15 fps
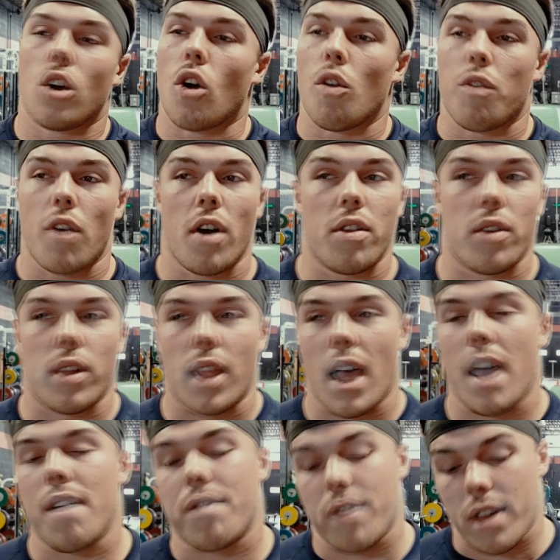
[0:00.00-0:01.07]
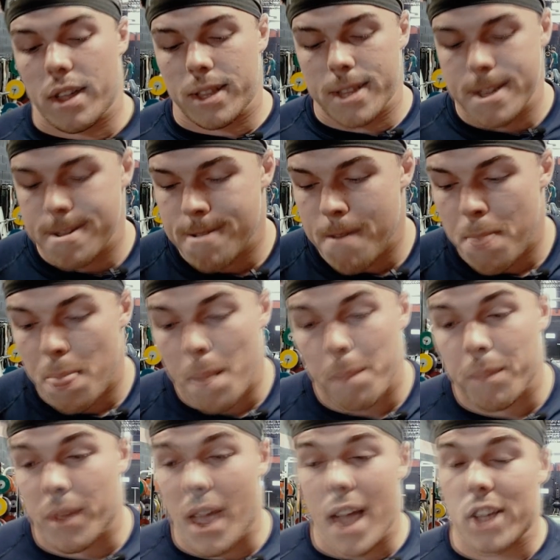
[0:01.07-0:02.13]
go farther in life and
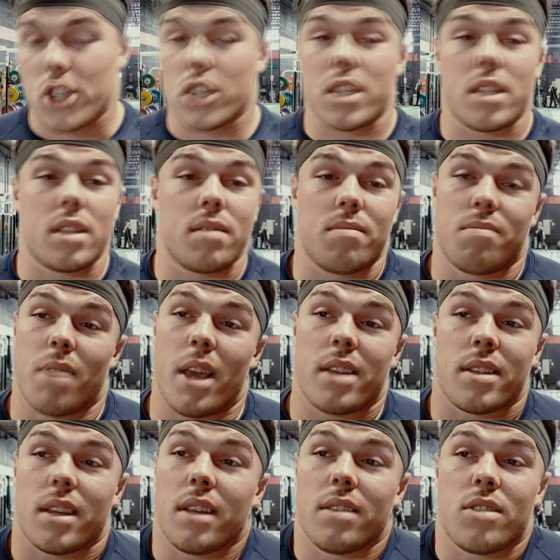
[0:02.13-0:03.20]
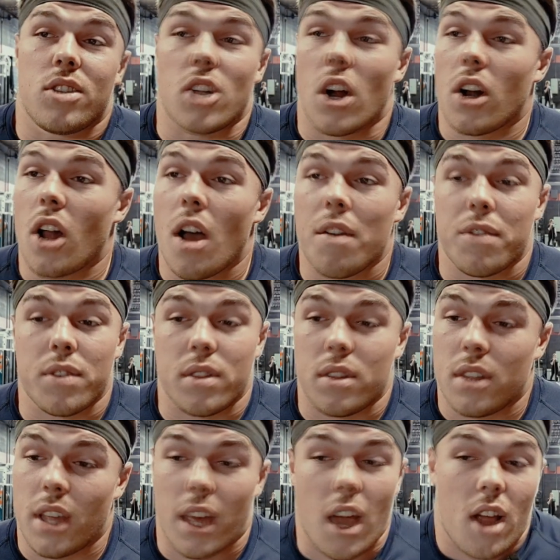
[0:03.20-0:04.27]
yeah just basically start off
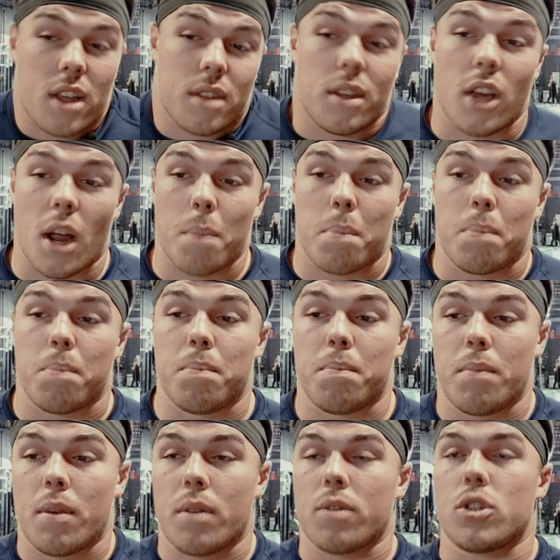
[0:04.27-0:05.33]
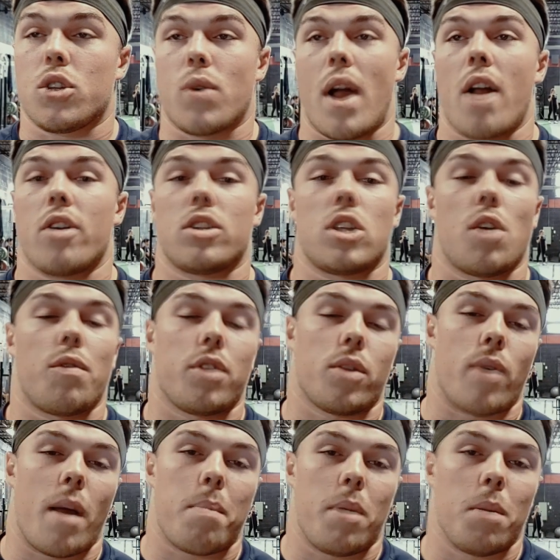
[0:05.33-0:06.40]
you gotta, you got surround yourself with
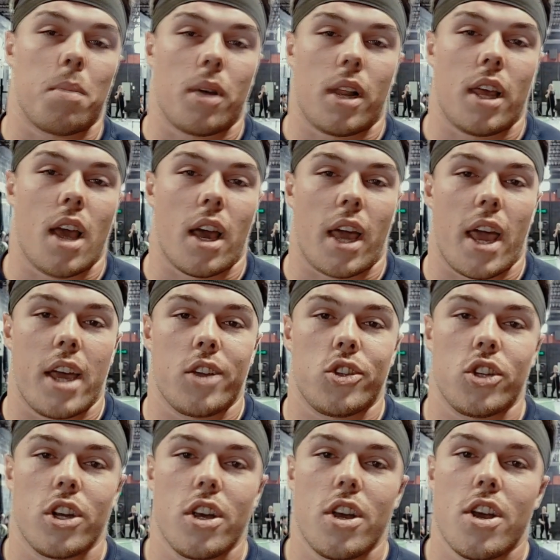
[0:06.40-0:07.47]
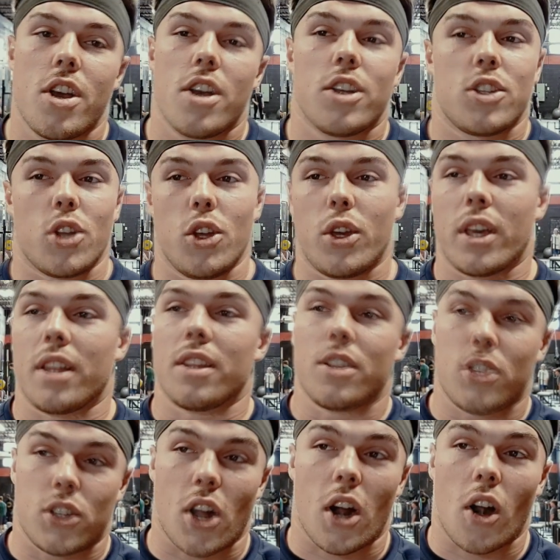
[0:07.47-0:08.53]
the right people at a young age so you can
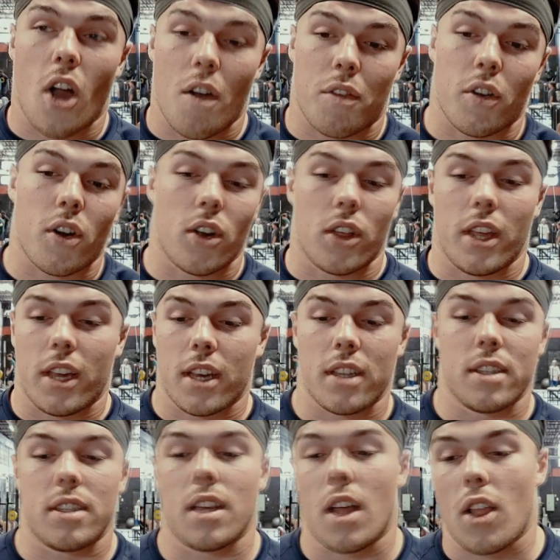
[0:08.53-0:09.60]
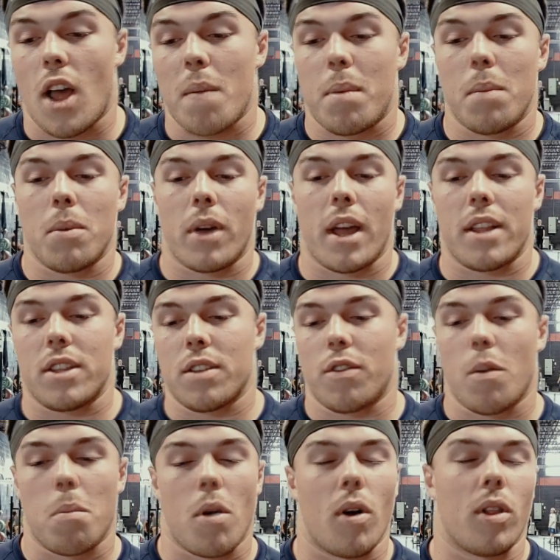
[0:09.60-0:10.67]
start off early because a lot of people get into
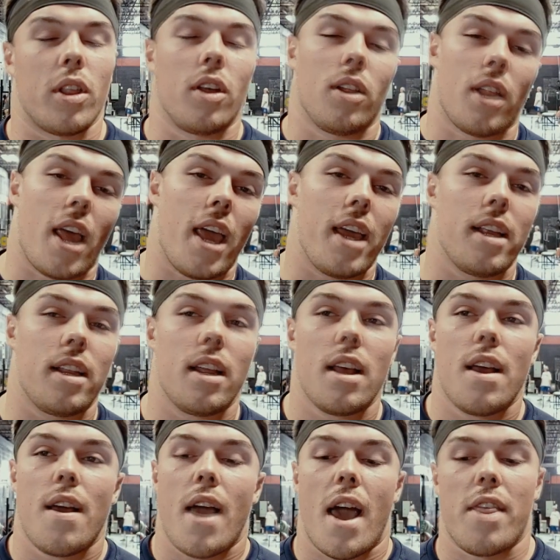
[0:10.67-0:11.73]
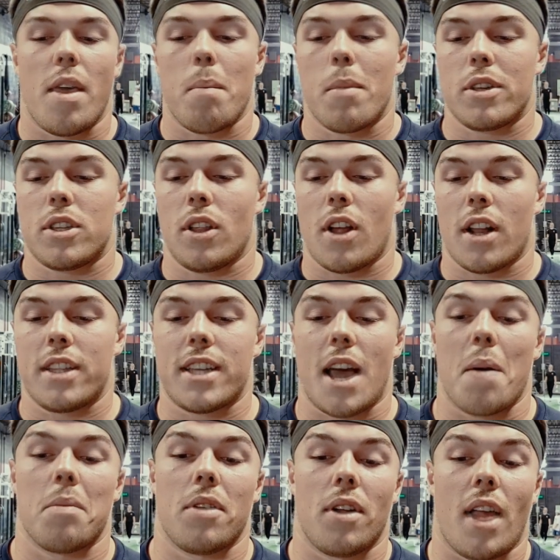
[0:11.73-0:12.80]
football a little late and they miss a lot of
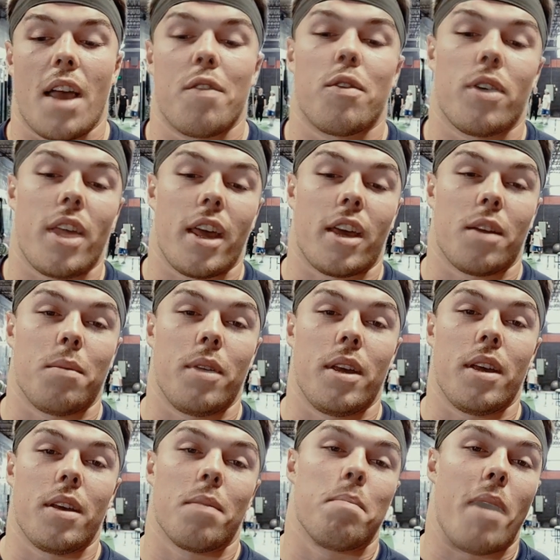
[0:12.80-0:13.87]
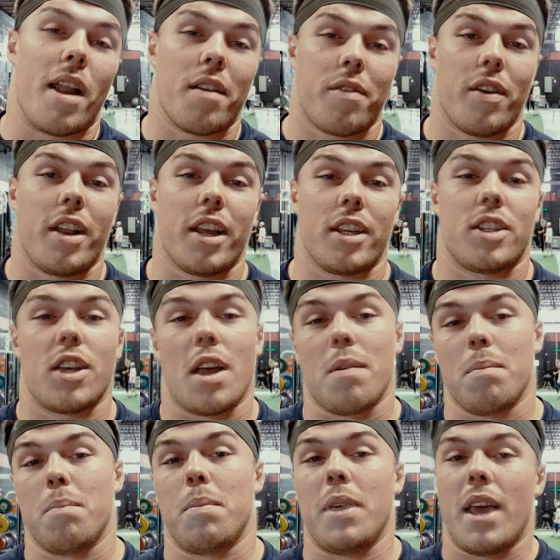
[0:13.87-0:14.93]
time in their life where they could be benefiting to,
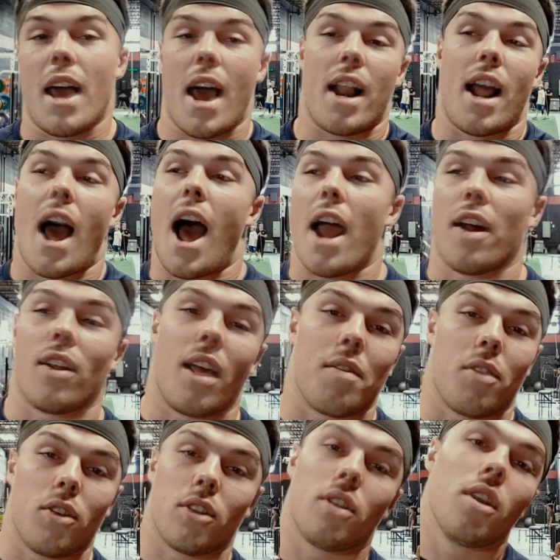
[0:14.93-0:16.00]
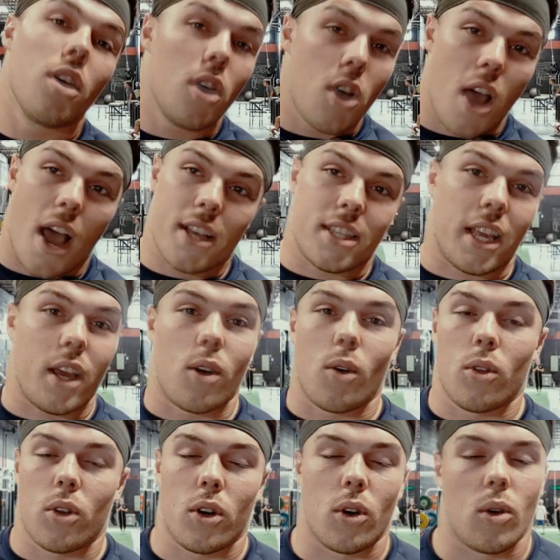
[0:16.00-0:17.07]
and be at a higher level as they get
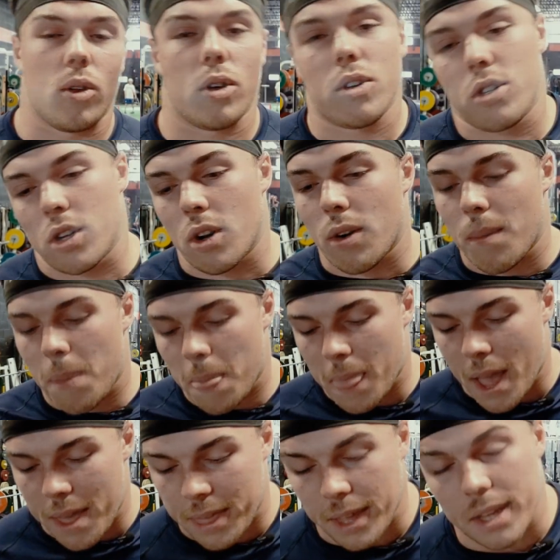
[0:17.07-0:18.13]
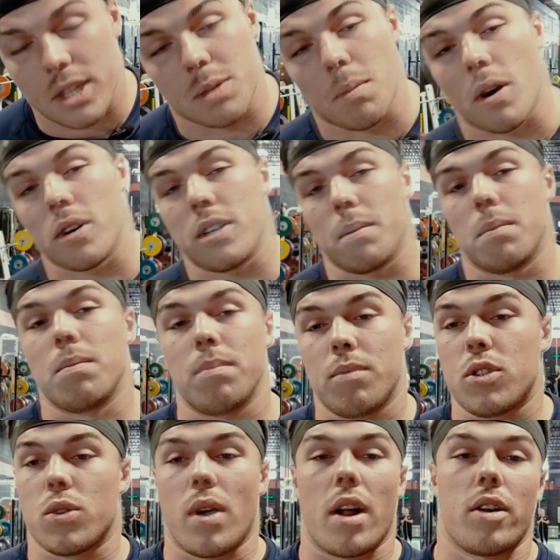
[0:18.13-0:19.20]
older and older so i think it's smart to
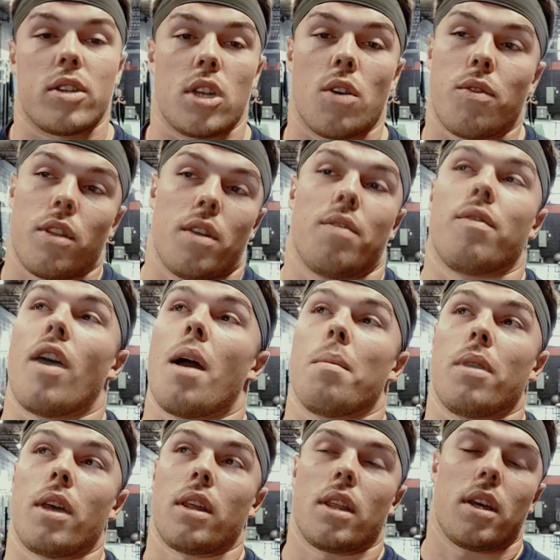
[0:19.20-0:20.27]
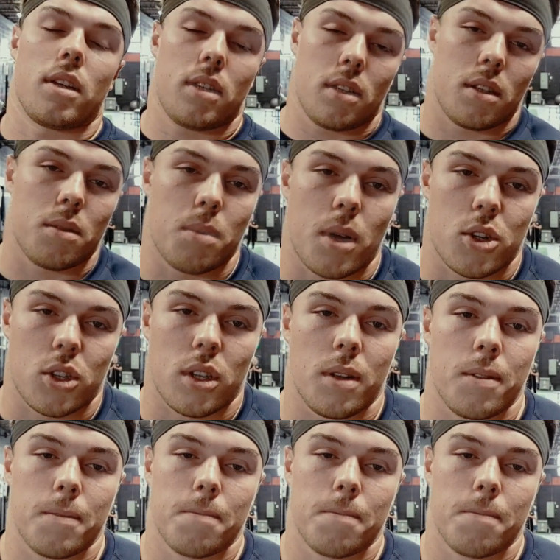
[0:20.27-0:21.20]
surround yourself with an environment like this especially